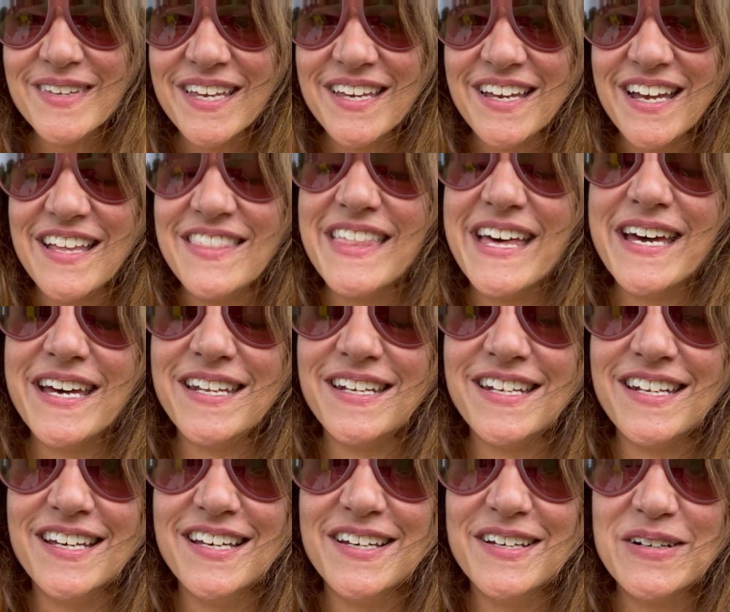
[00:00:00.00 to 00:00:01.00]
And
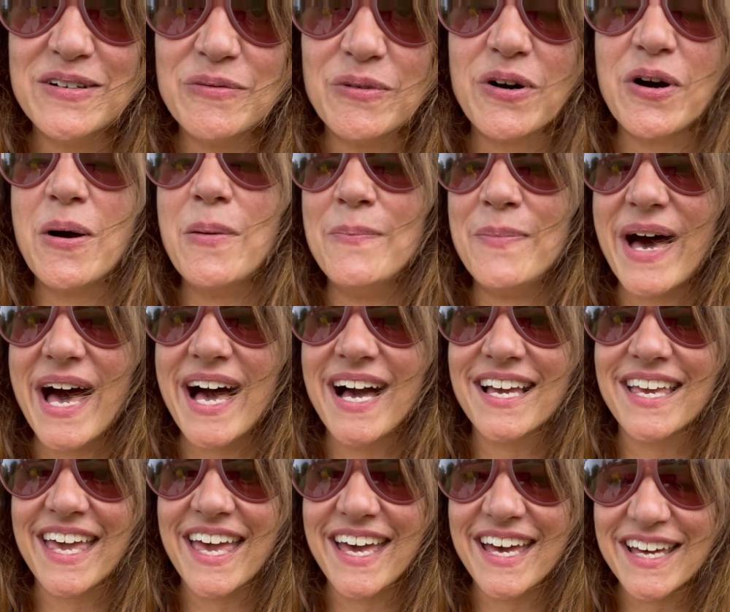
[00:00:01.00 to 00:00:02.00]
then we'll come back
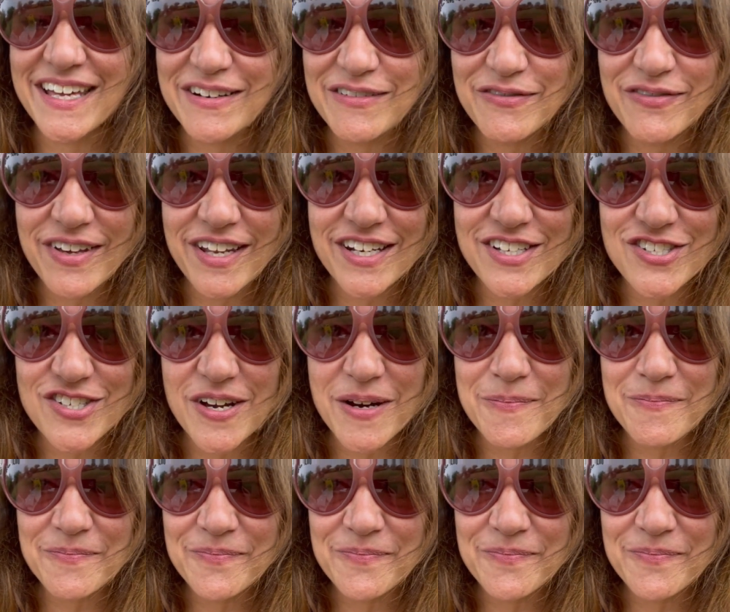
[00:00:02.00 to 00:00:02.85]
and finish up.